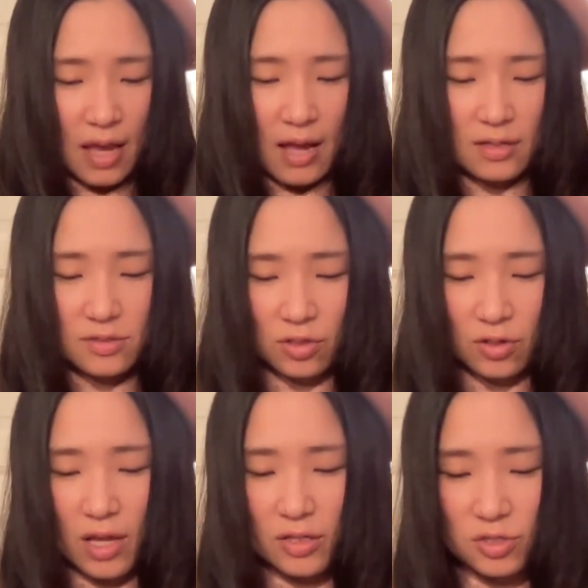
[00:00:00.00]
has
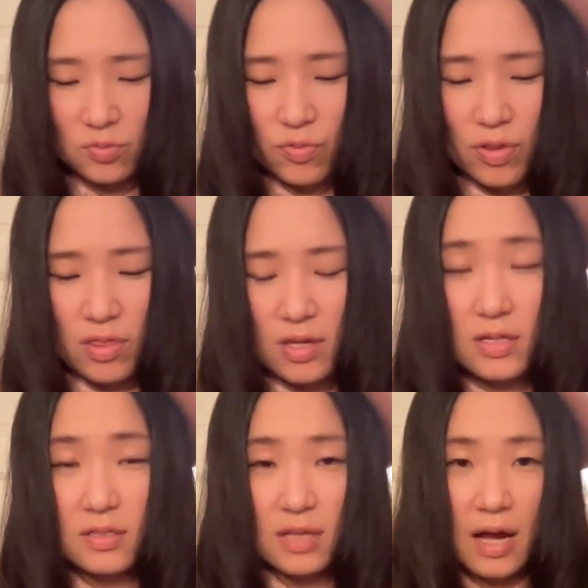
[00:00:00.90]
connection with
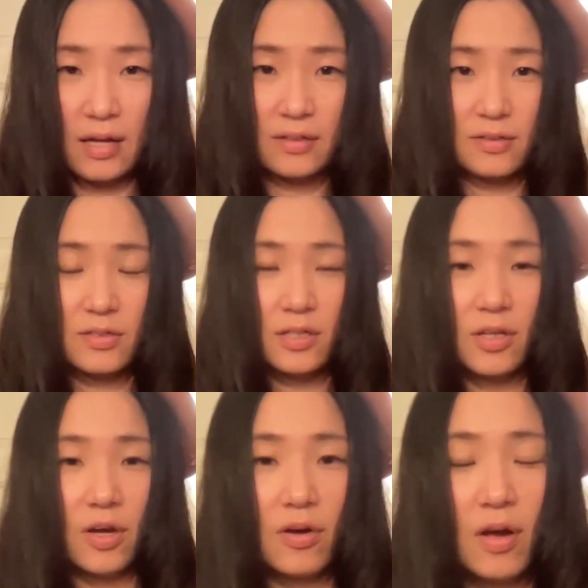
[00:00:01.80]
this, and, you
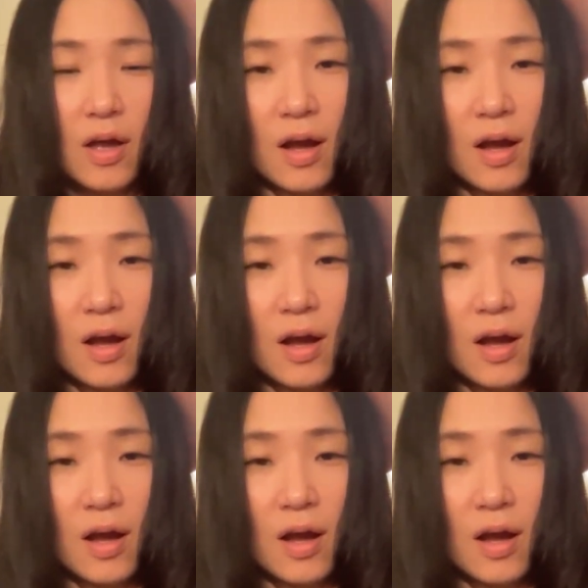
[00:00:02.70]
know,